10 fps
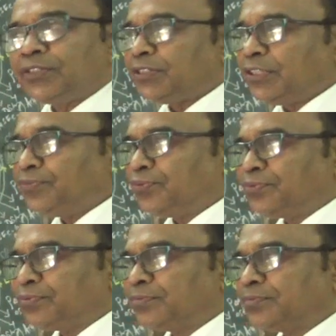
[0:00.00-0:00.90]
if
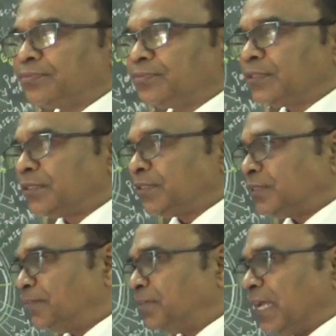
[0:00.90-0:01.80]

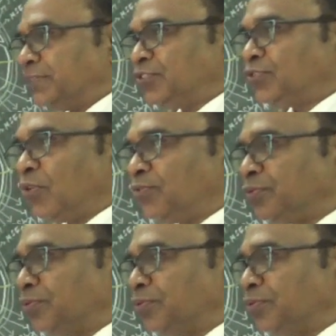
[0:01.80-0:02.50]
the branches of